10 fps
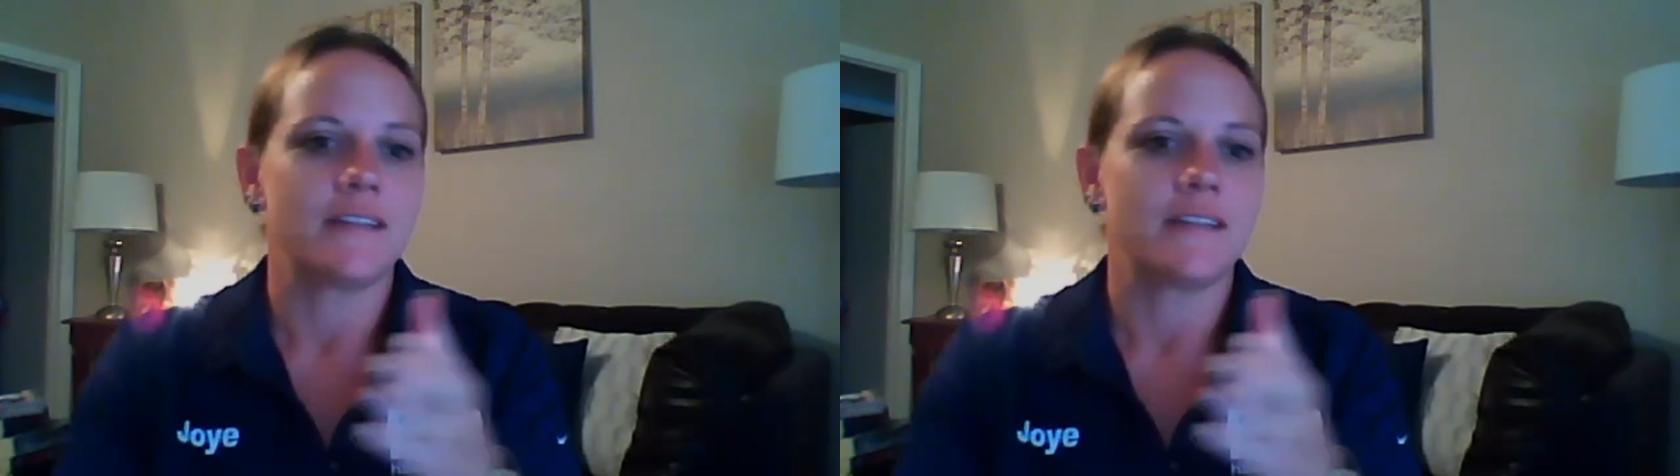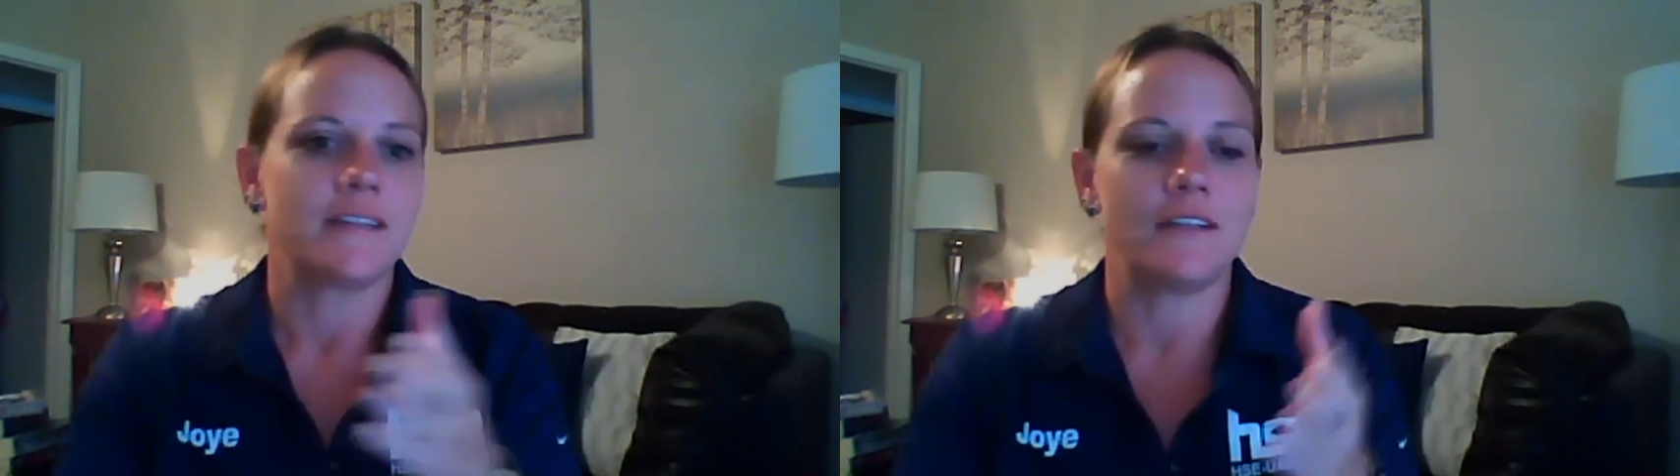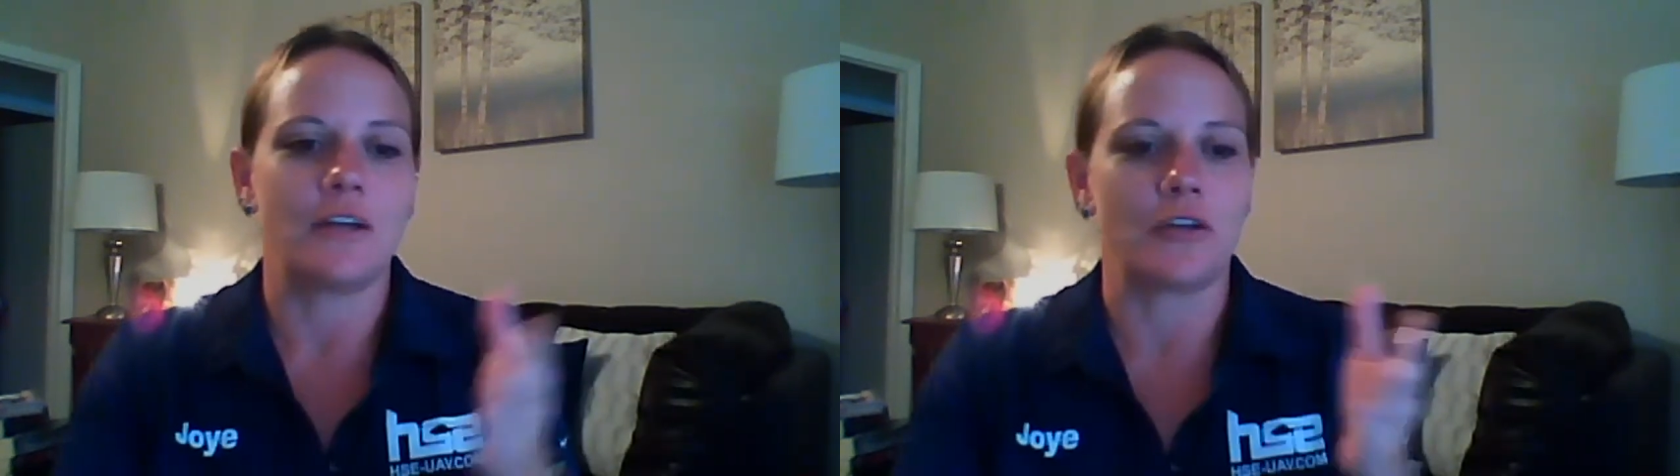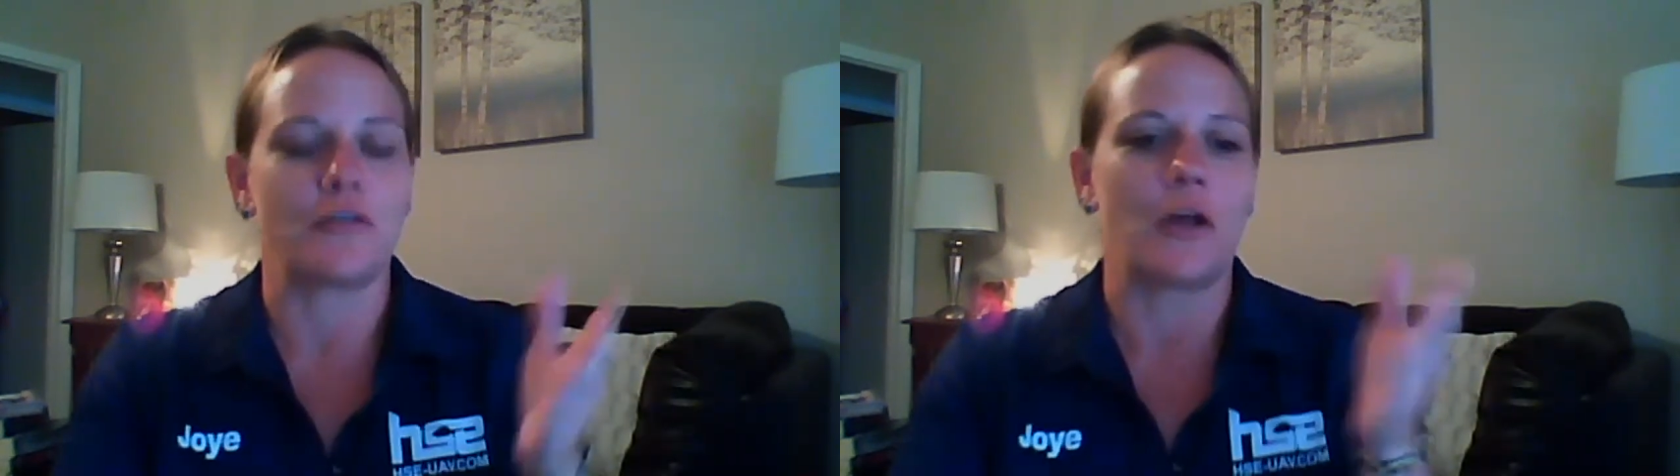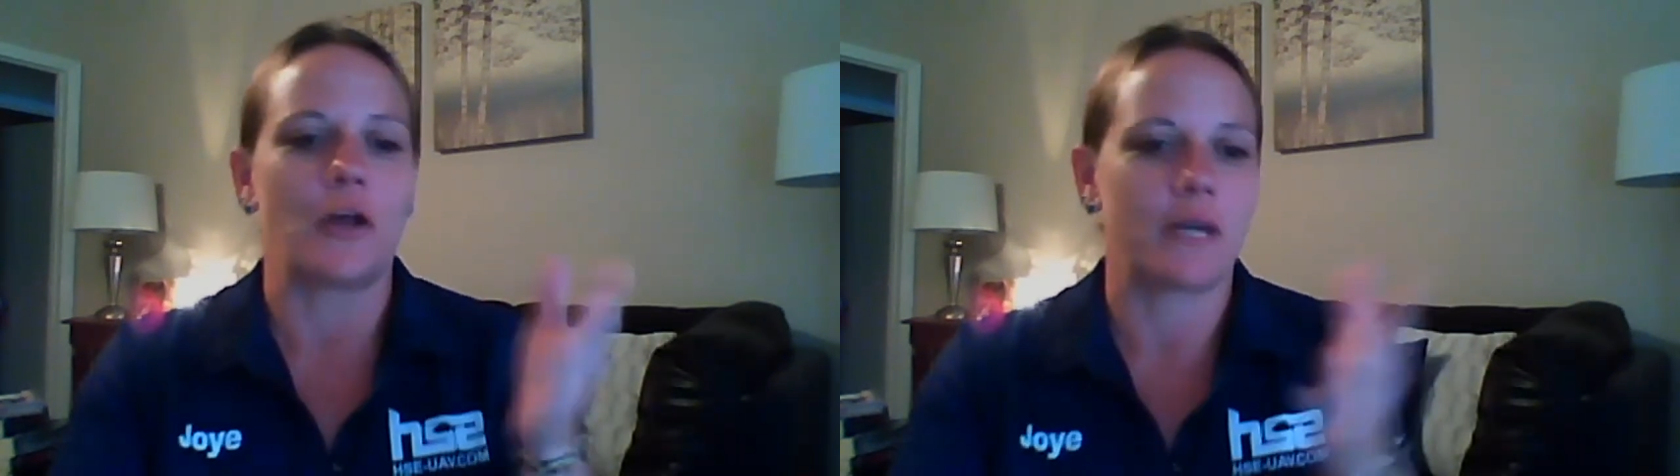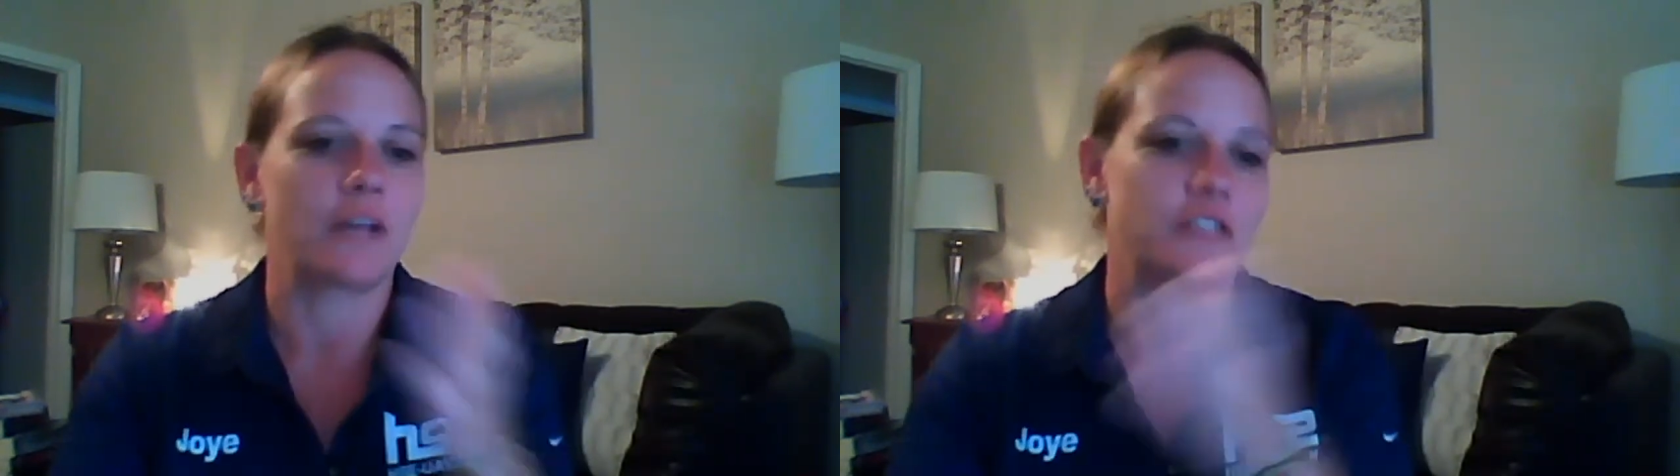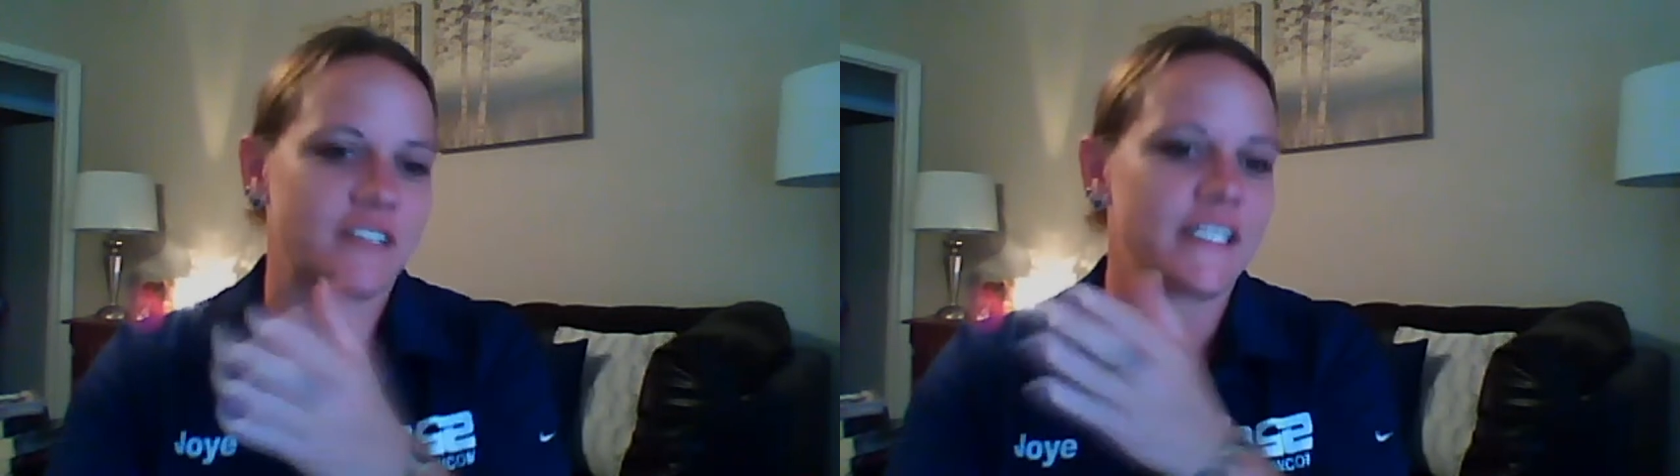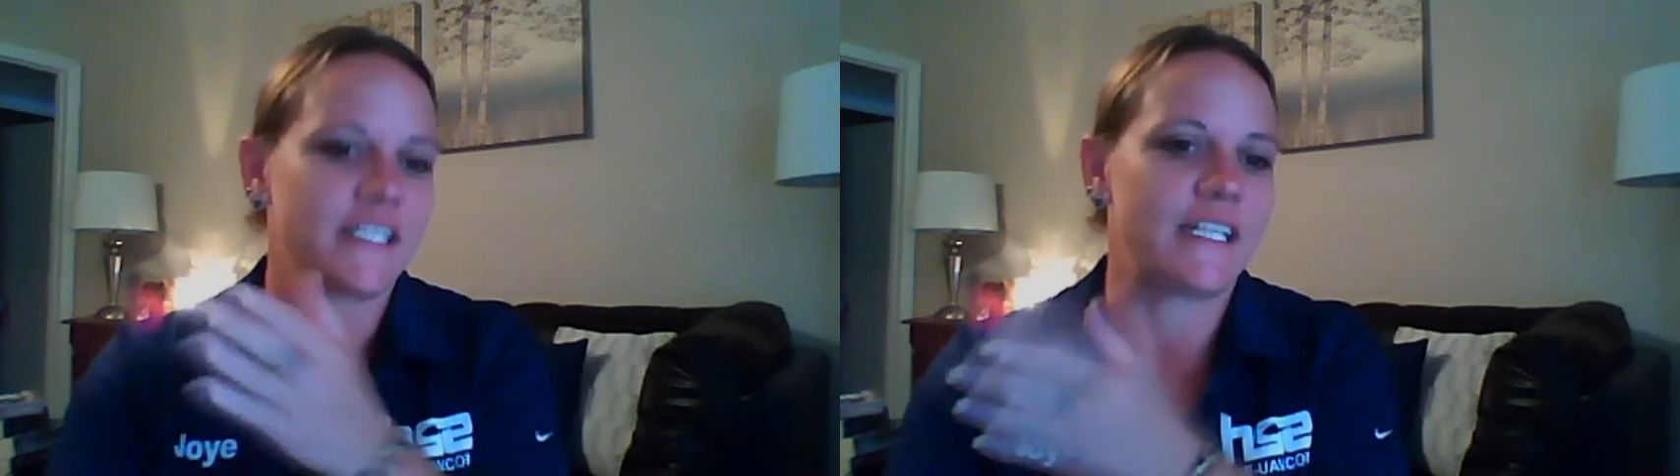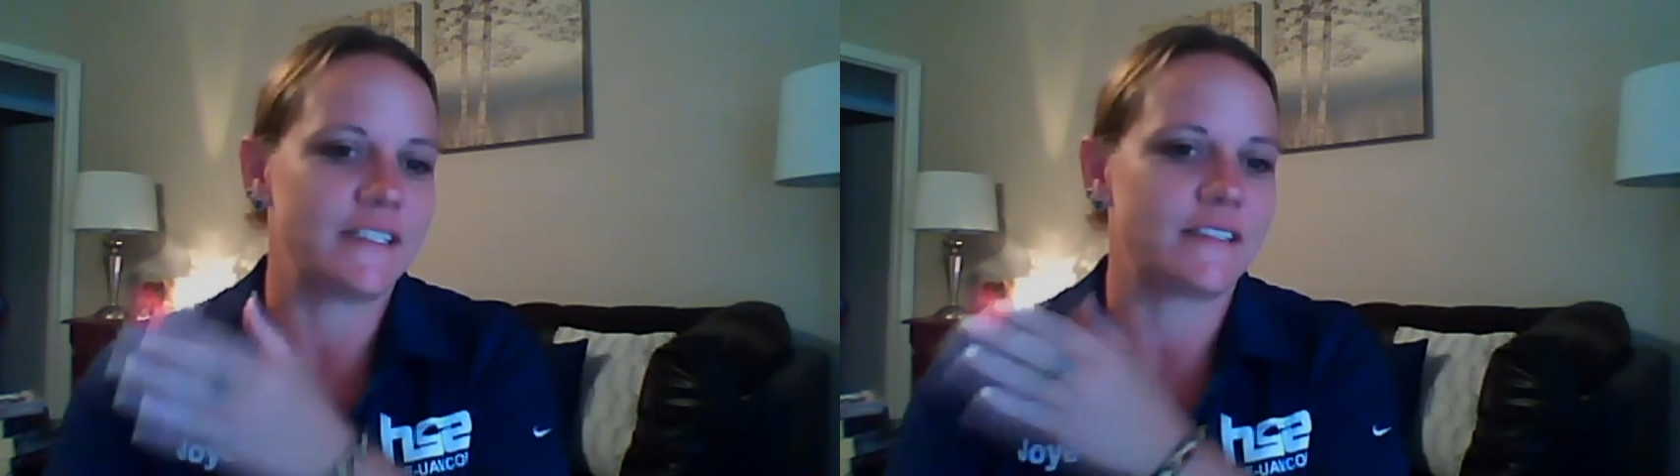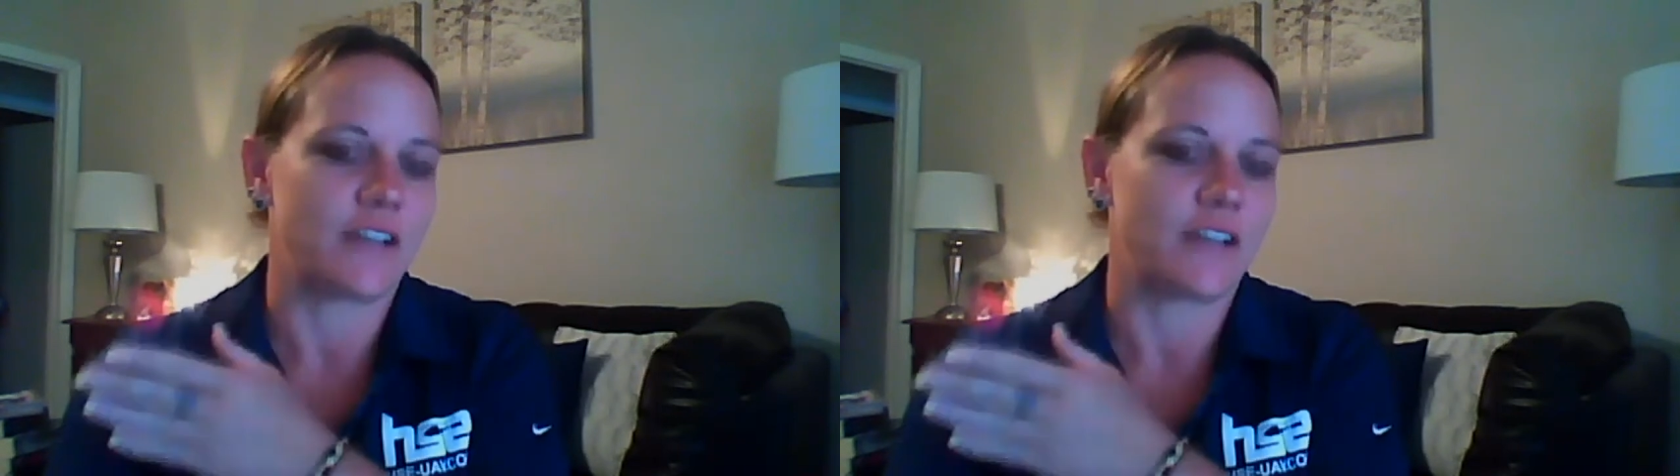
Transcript: they're following others' leads,